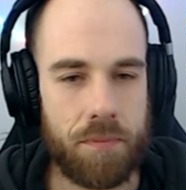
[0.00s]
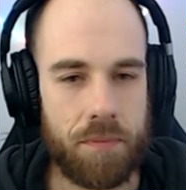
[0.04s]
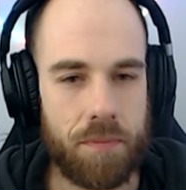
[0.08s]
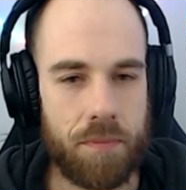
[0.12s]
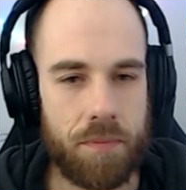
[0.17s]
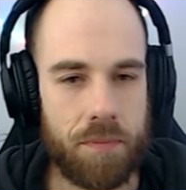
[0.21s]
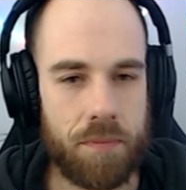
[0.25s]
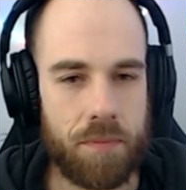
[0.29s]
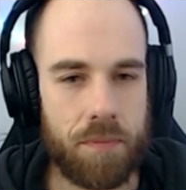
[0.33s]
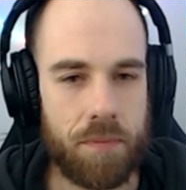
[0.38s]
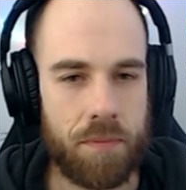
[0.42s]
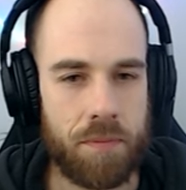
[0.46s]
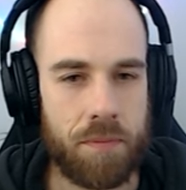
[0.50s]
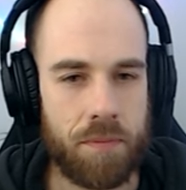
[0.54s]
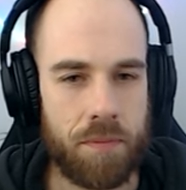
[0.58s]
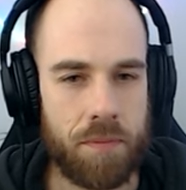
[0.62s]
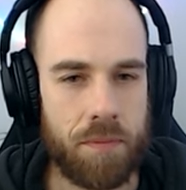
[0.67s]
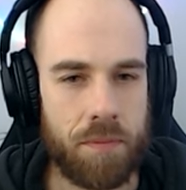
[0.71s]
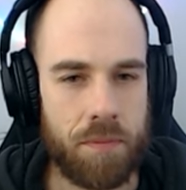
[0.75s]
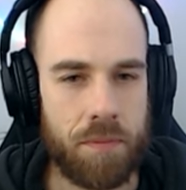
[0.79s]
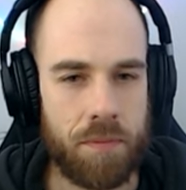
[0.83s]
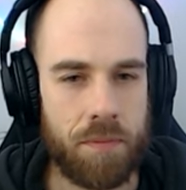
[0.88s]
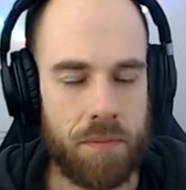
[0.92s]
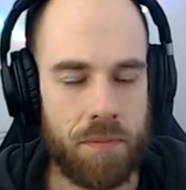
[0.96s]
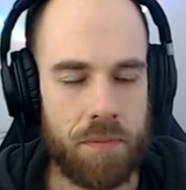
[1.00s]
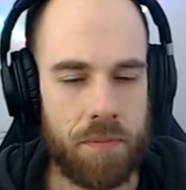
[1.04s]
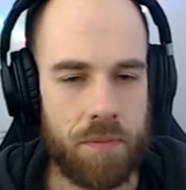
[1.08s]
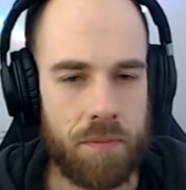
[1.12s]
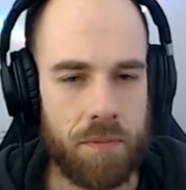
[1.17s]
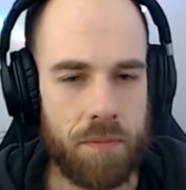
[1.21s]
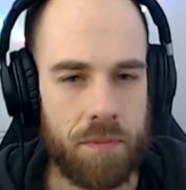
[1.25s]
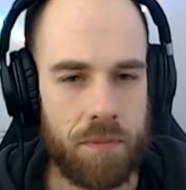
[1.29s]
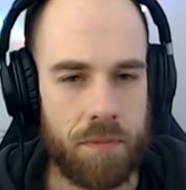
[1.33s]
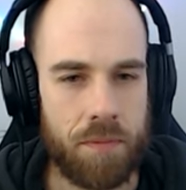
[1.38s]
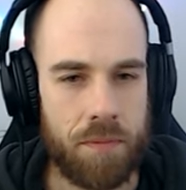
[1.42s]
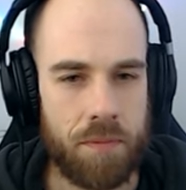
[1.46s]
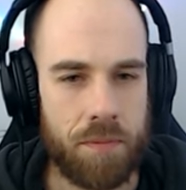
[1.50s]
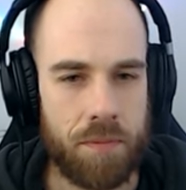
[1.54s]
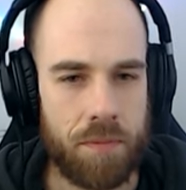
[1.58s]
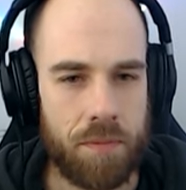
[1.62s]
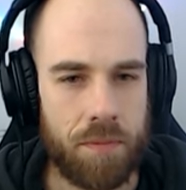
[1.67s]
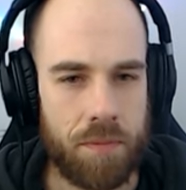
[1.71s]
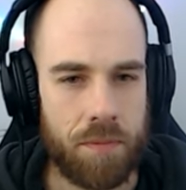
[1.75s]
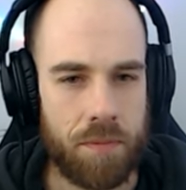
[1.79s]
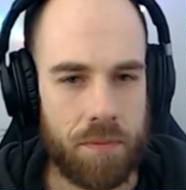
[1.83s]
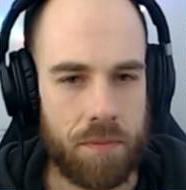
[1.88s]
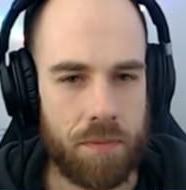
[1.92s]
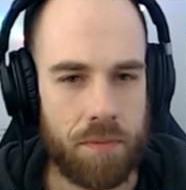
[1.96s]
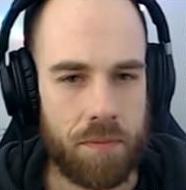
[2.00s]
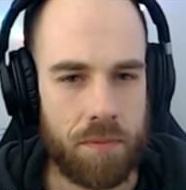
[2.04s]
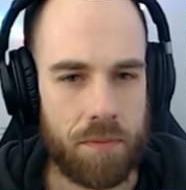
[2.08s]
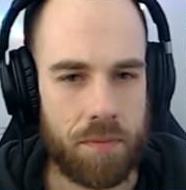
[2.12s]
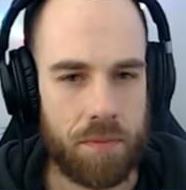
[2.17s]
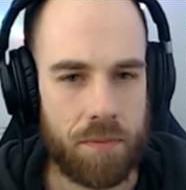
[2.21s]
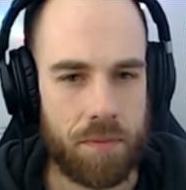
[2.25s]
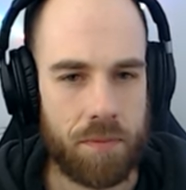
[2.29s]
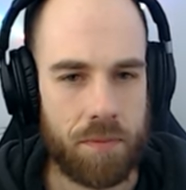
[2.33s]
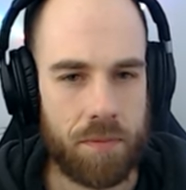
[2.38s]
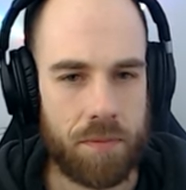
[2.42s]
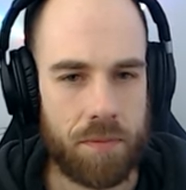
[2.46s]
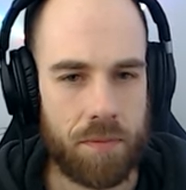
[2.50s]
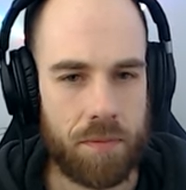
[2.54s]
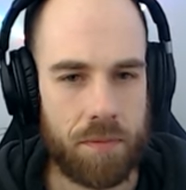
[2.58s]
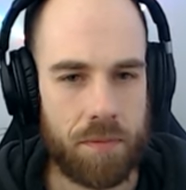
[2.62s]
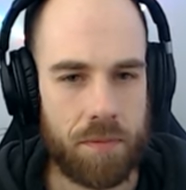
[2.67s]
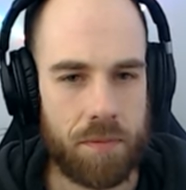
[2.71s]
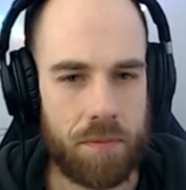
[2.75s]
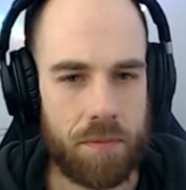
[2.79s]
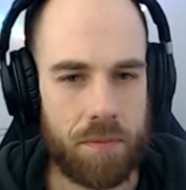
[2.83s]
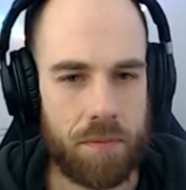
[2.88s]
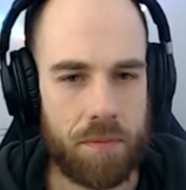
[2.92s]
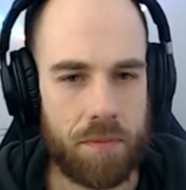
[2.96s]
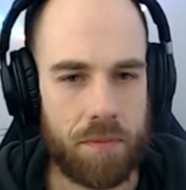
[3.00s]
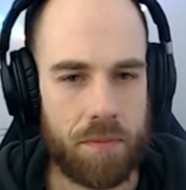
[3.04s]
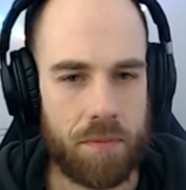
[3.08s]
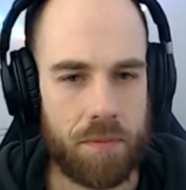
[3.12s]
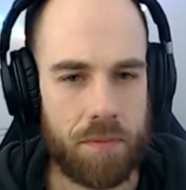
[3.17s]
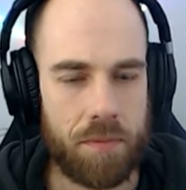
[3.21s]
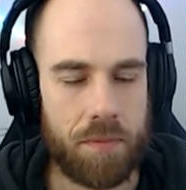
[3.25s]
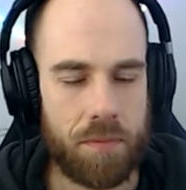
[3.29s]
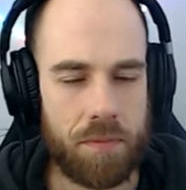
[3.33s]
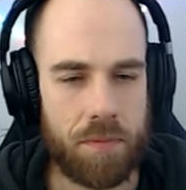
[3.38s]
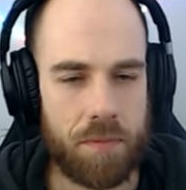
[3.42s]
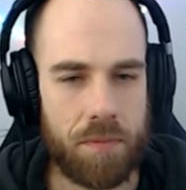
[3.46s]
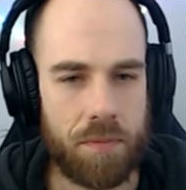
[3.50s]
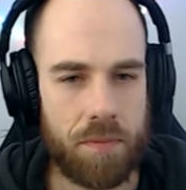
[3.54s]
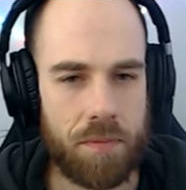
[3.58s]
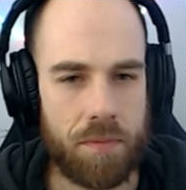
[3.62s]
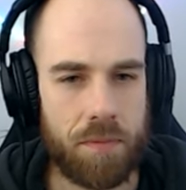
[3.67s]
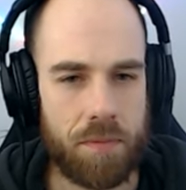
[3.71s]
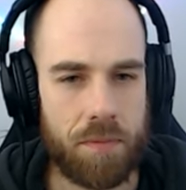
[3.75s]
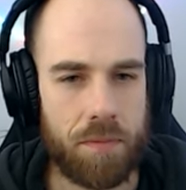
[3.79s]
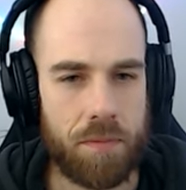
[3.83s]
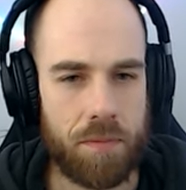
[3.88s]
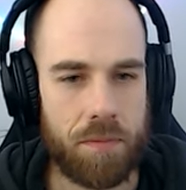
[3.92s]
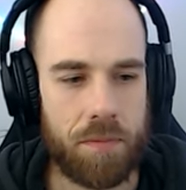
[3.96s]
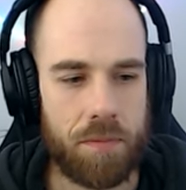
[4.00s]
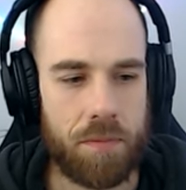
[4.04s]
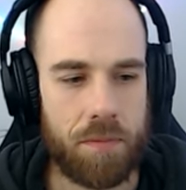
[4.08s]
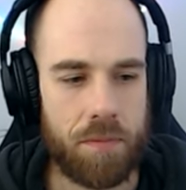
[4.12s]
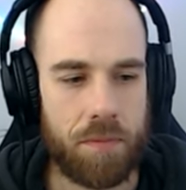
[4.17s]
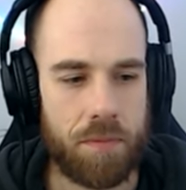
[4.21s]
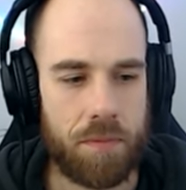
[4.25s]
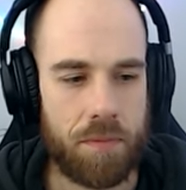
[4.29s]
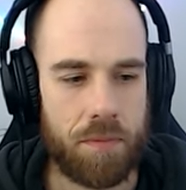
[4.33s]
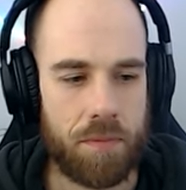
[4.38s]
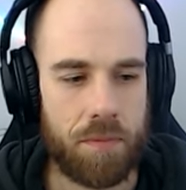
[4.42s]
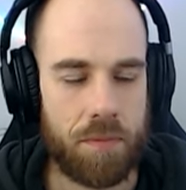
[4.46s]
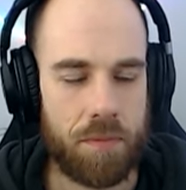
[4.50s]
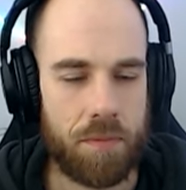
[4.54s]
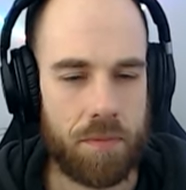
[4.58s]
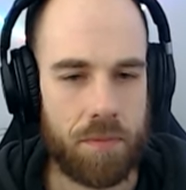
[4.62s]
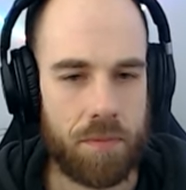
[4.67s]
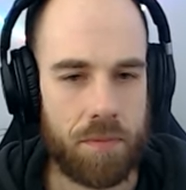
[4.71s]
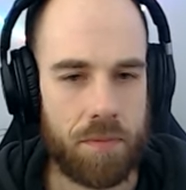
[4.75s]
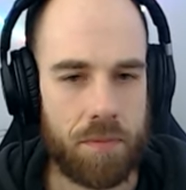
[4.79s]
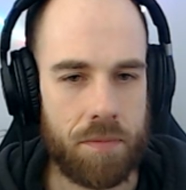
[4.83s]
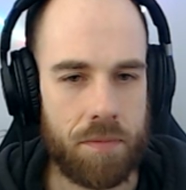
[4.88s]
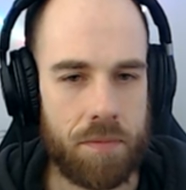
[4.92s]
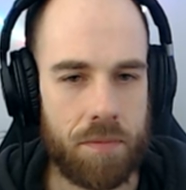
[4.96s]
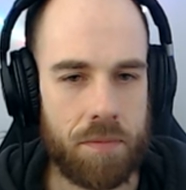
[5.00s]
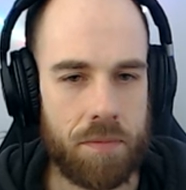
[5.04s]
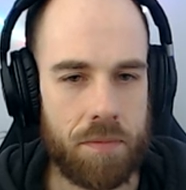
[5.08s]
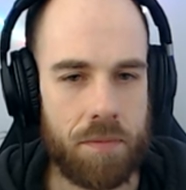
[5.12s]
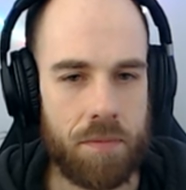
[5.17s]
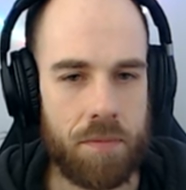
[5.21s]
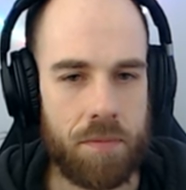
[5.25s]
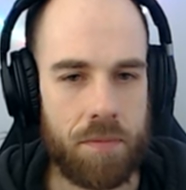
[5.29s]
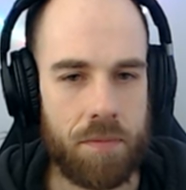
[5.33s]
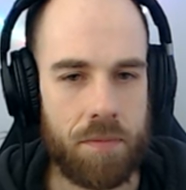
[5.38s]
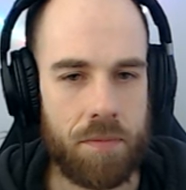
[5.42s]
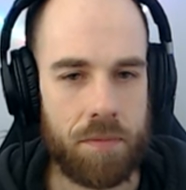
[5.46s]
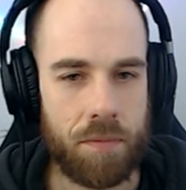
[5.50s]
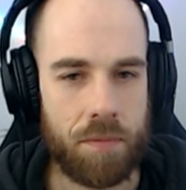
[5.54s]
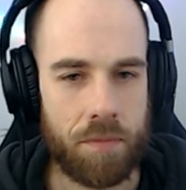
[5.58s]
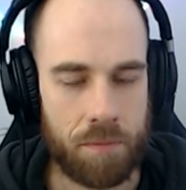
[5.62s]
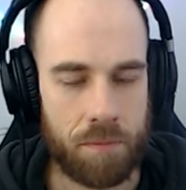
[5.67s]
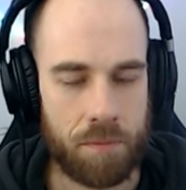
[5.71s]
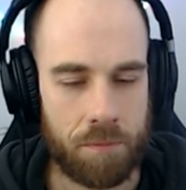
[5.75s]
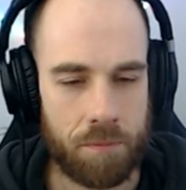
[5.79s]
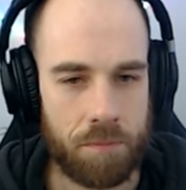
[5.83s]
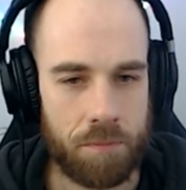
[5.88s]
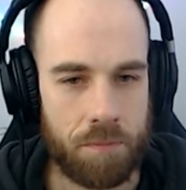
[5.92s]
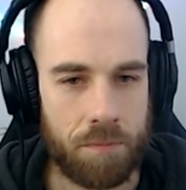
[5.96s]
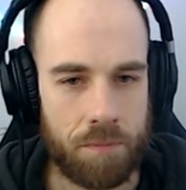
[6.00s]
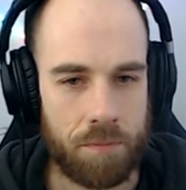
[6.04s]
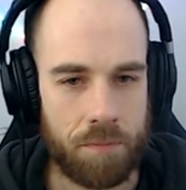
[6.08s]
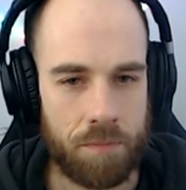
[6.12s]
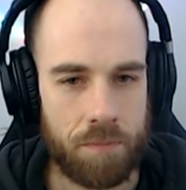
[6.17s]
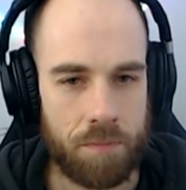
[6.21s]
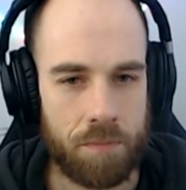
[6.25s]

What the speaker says: [no speech]